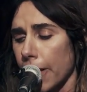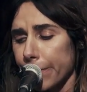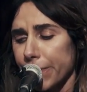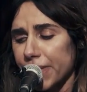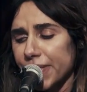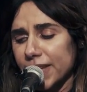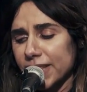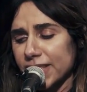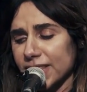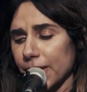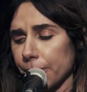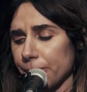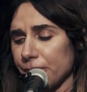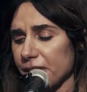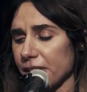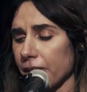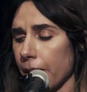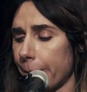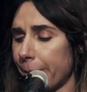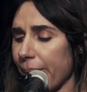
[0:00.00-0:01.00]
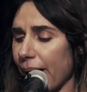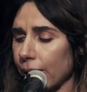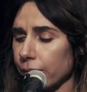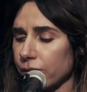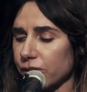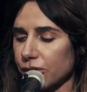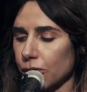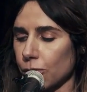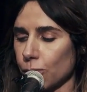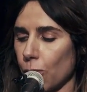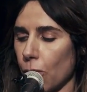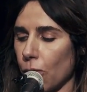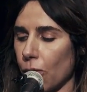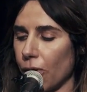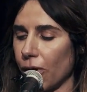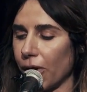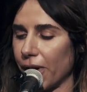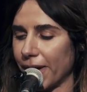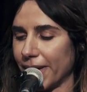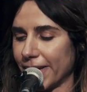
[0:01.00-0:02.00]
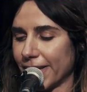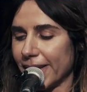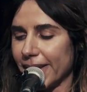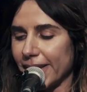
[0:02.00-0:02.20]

but there's something about a war.